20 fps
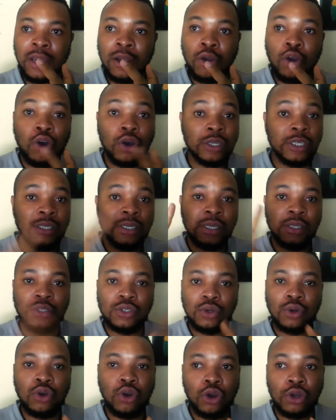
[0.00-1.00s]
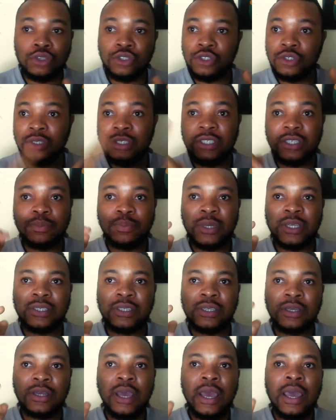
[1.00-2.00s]
coordinator, continuity
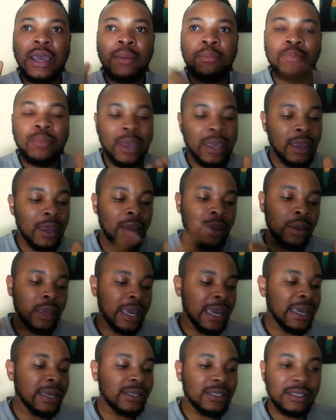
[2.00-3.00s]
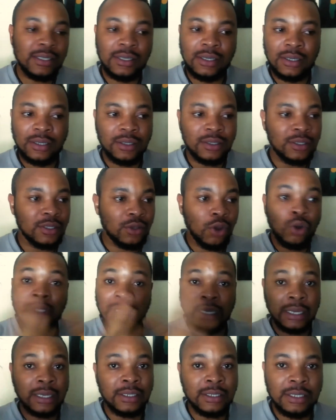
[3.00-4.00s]
person, ADs,
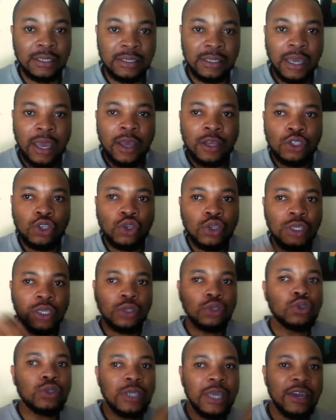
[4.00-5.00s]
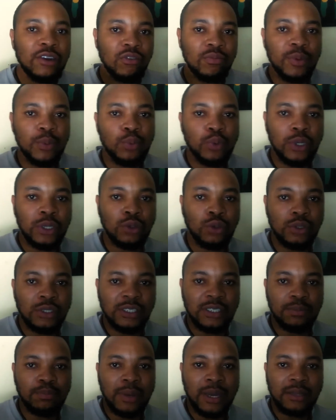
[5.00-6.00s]
all the ADs. So you need those kind of people in
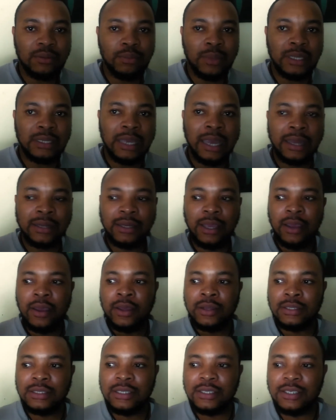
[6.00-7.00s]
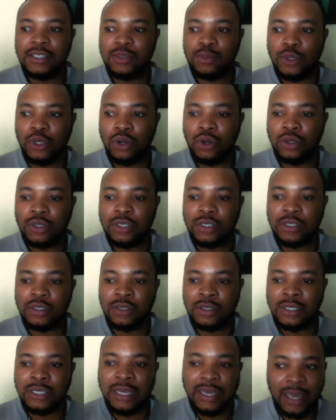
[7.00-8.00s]
those departments, and this is
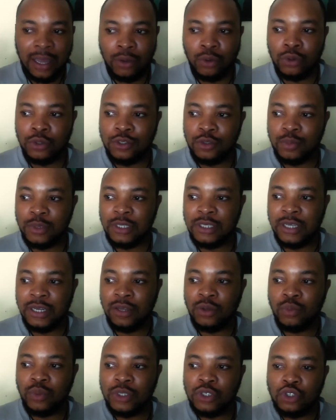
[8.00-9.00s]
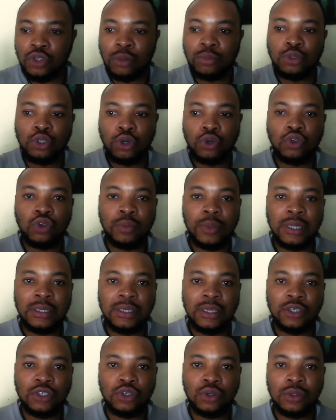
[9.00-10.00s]
because they are going to be dealing with some
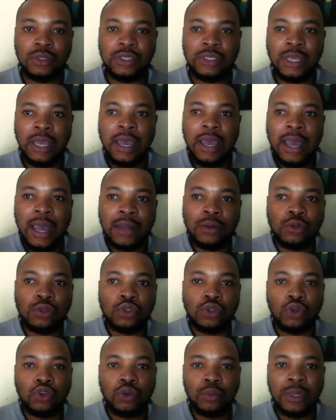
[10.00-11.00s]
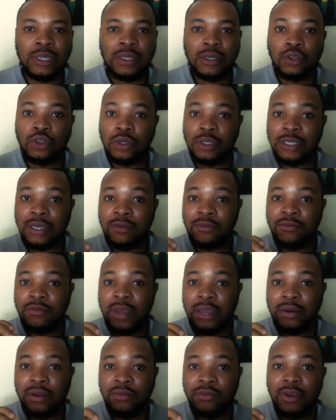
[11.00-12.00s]
documentations, and those documentations are
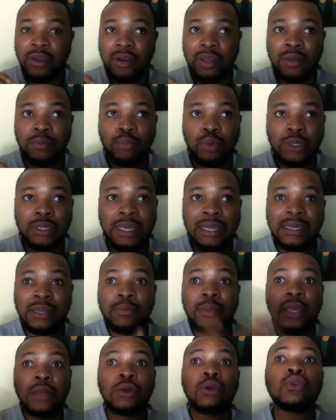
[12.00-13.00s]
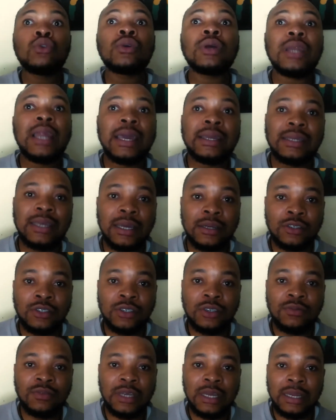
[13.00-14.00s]
very, very important. They may look like they are
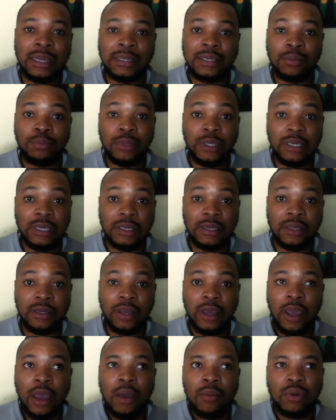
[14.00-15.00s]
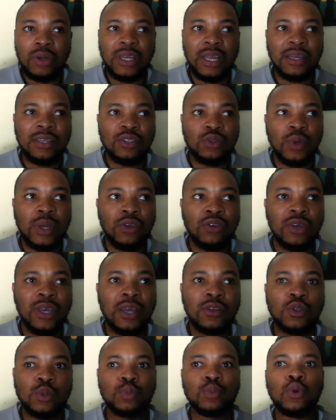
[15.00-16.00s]
trivial at the beginning, but then it's when you
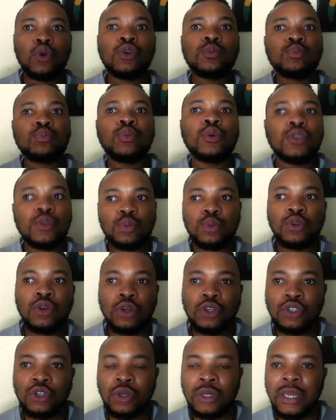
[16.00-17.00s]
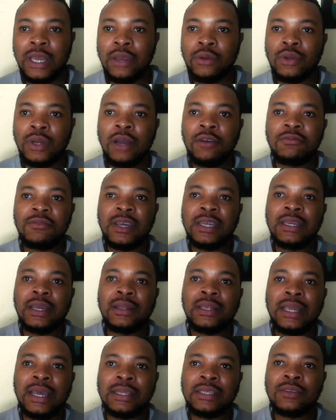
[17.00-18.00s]
get to post-production that you now
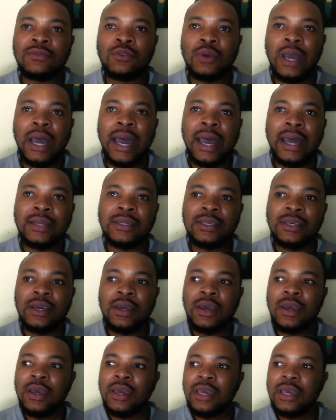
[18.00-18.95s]
find out that if you had